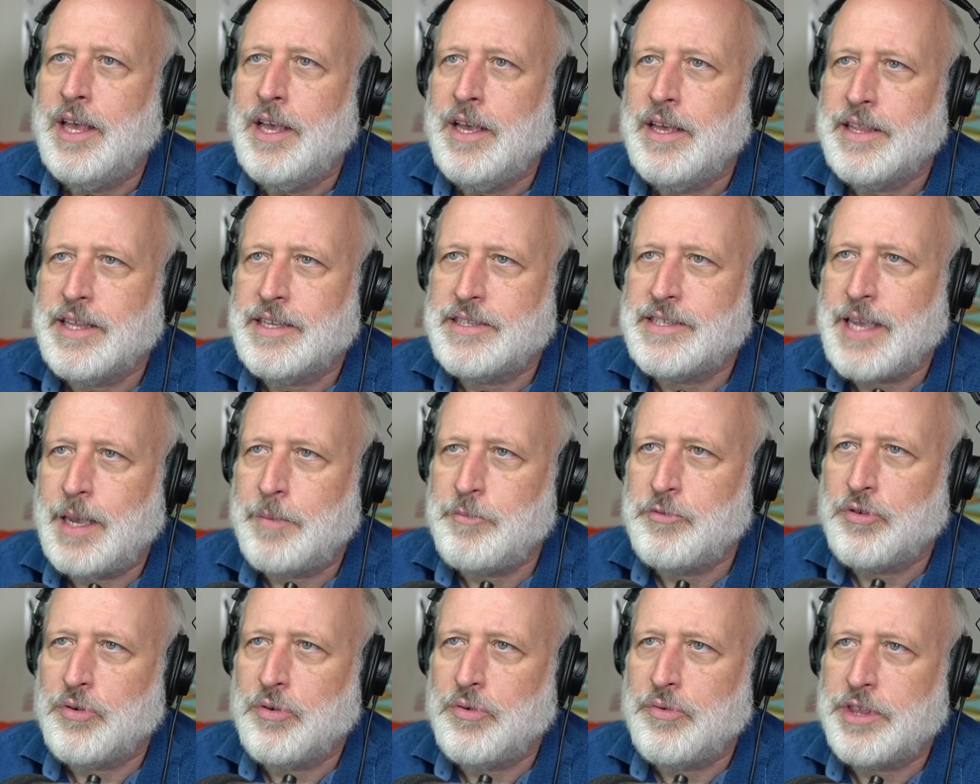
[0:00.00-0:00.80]
That same
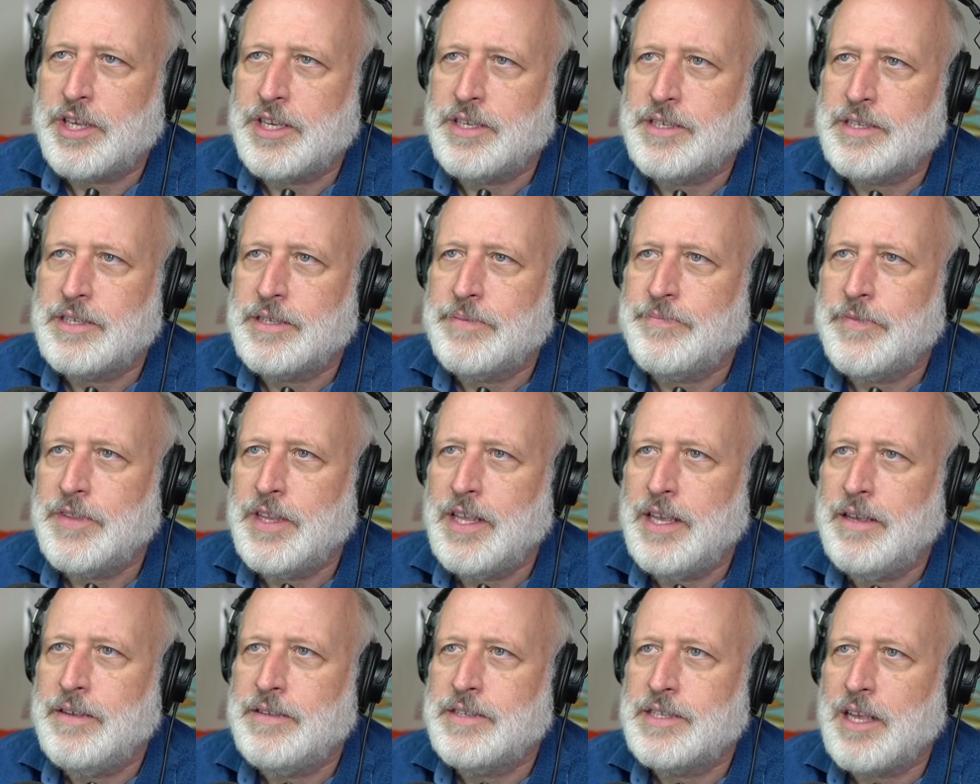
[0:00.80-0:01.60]
truth is,
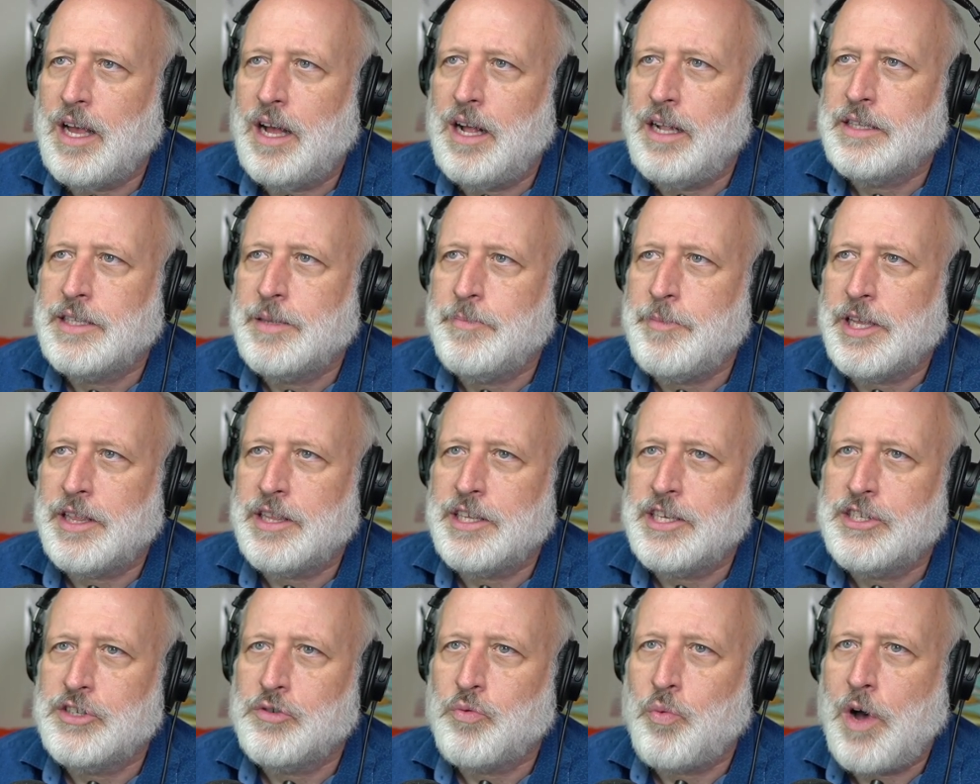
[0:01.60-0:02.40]
is
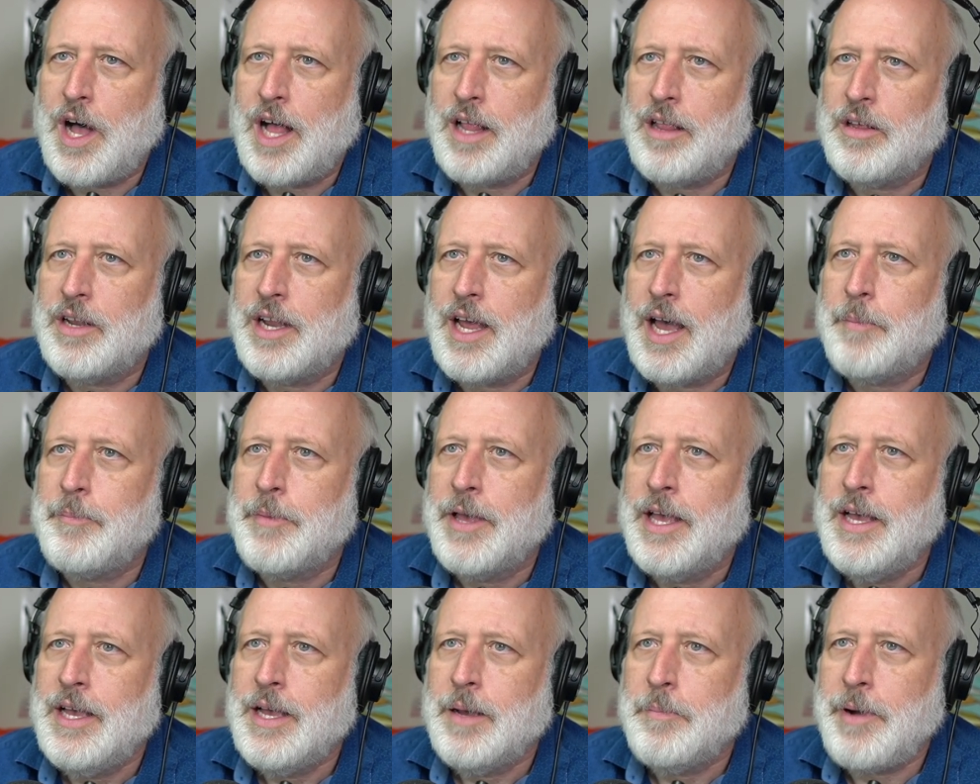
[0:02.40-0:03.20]
ultimately swallowed up
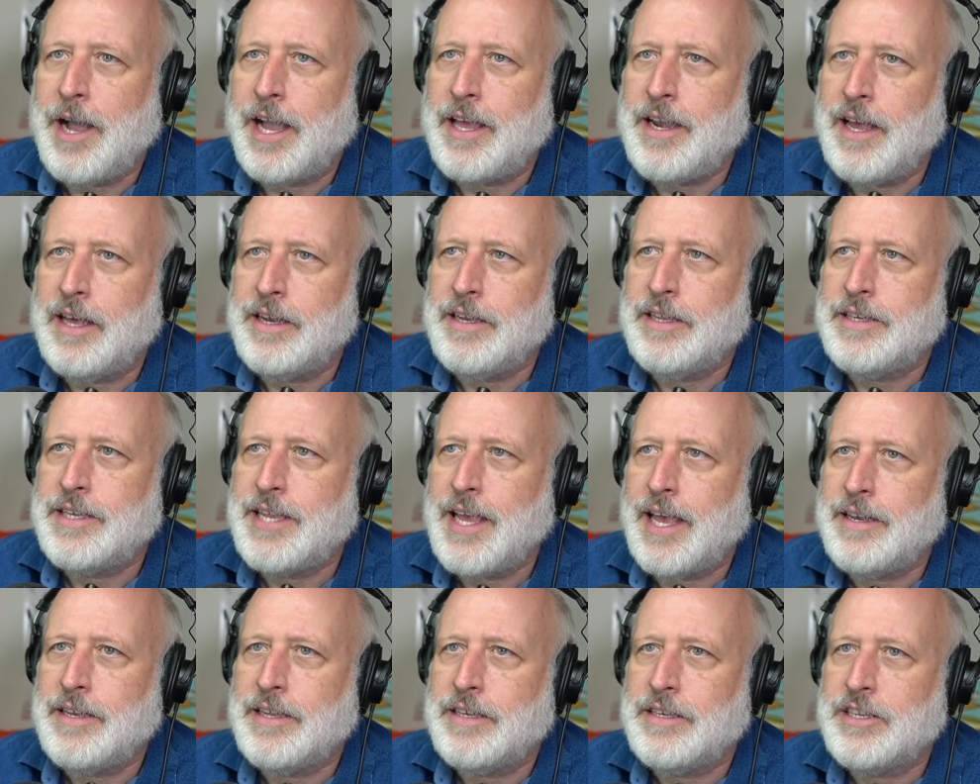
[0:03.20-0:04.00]
by an
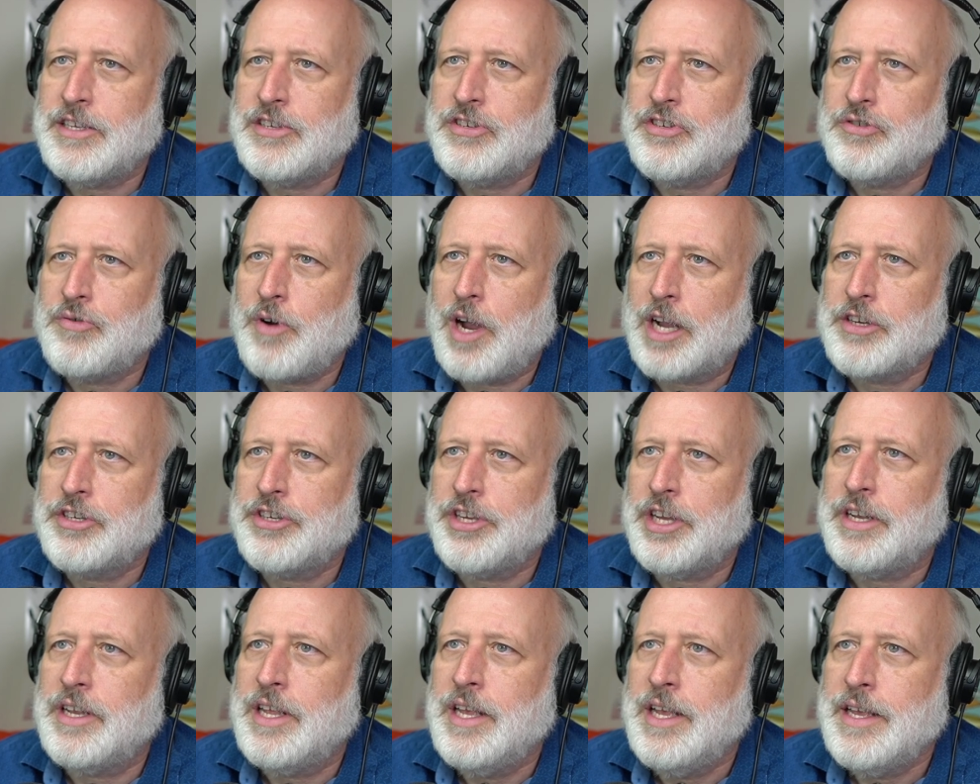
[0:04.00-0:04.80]
unintended
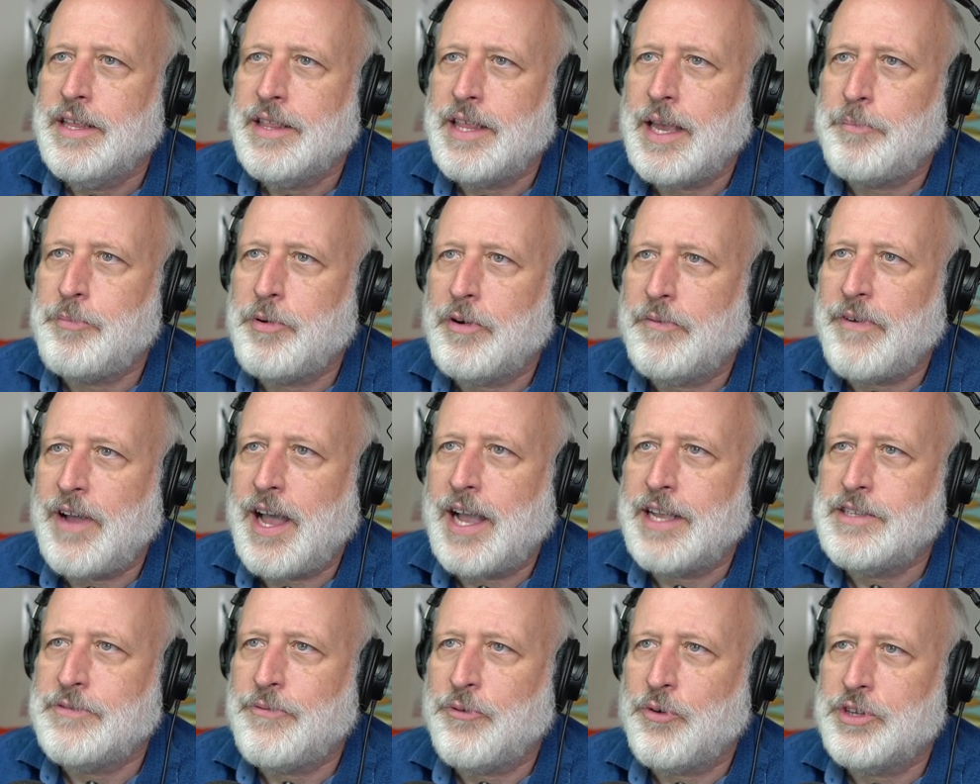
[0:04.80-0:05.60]
destruction that
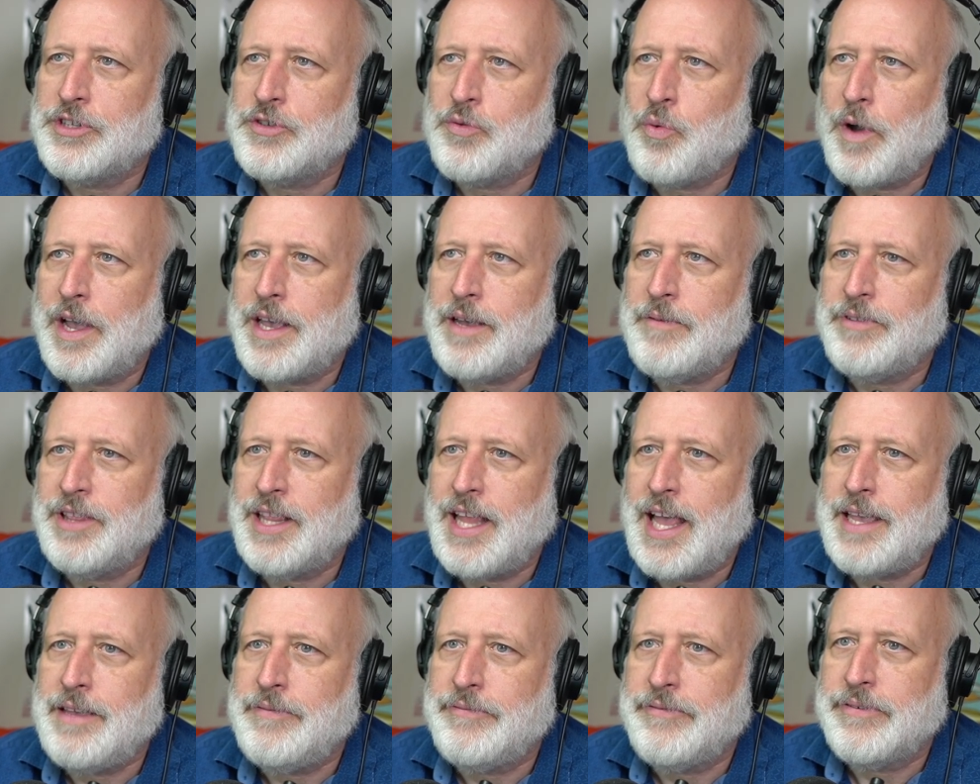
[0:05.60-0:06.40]
provides for its way of
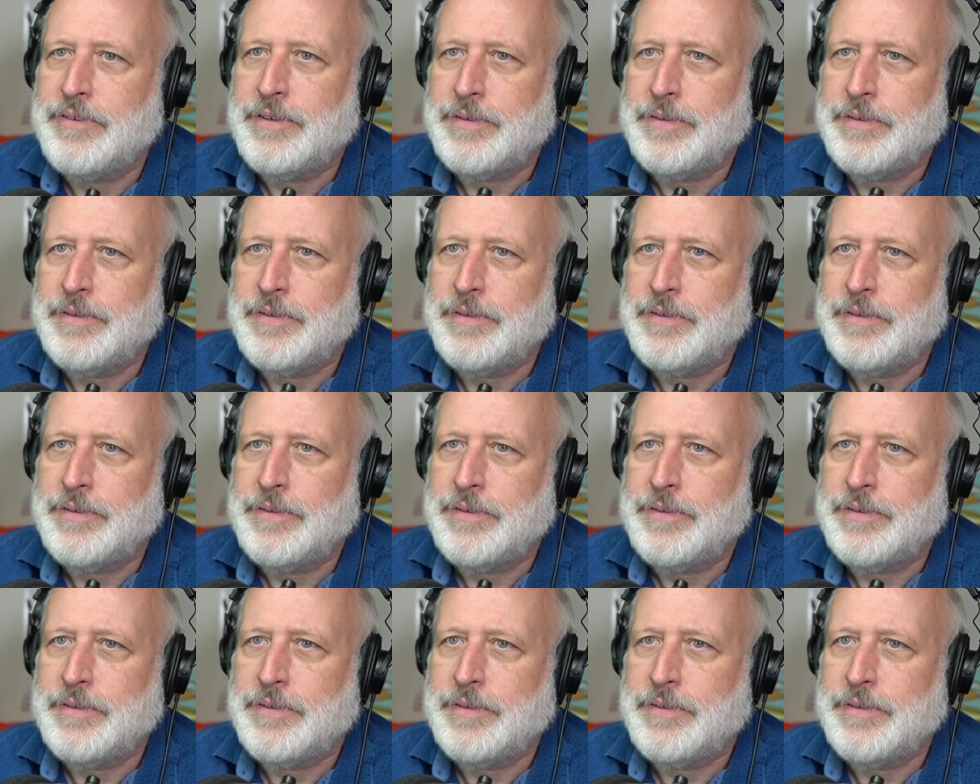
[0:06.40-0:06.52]
life.